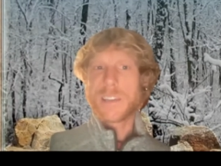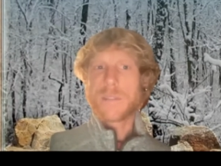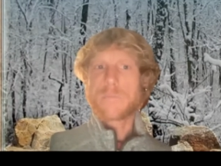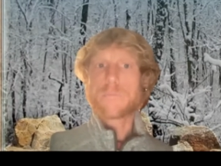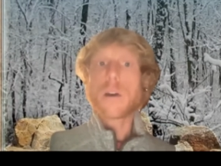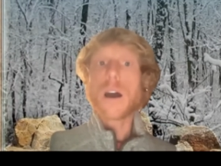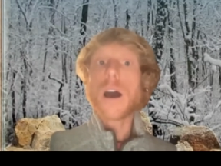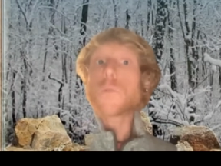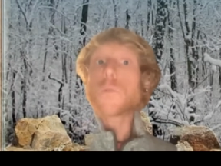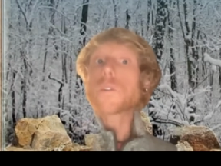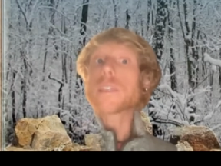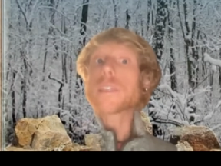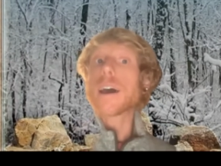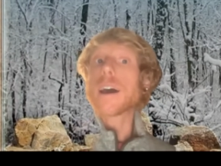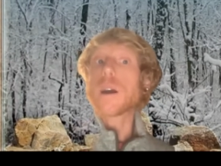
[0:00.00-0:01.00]
But with
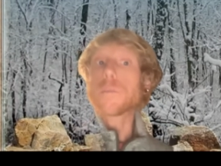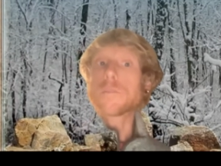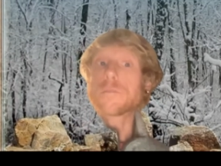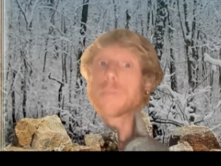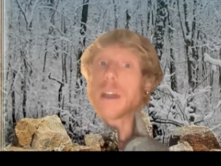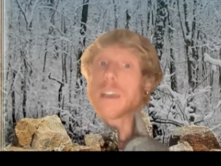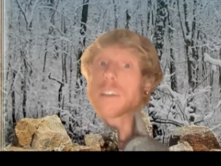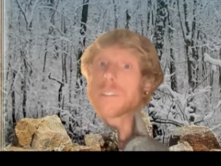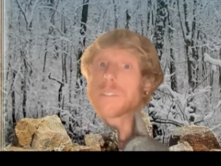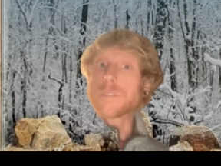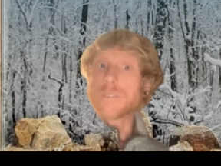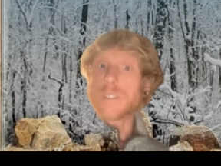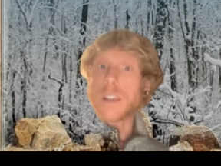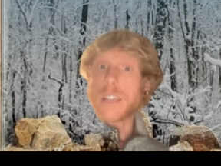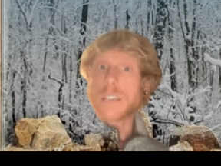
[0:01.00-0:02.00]
the help of my good
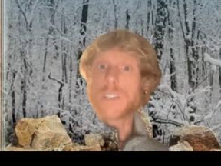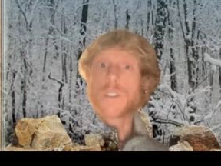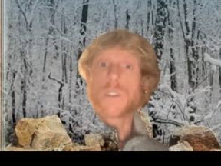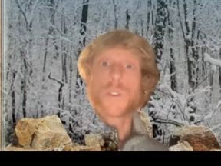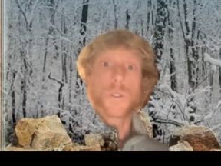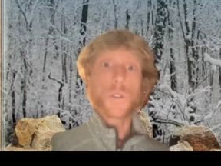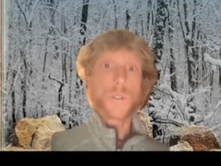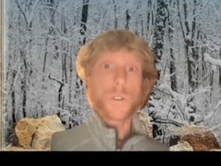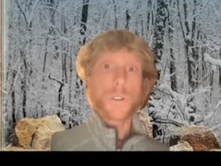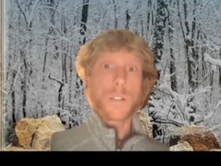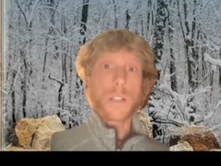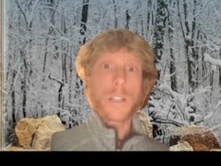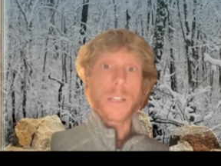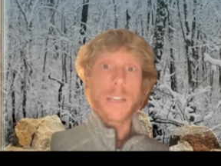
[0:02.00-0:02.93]
friend Google,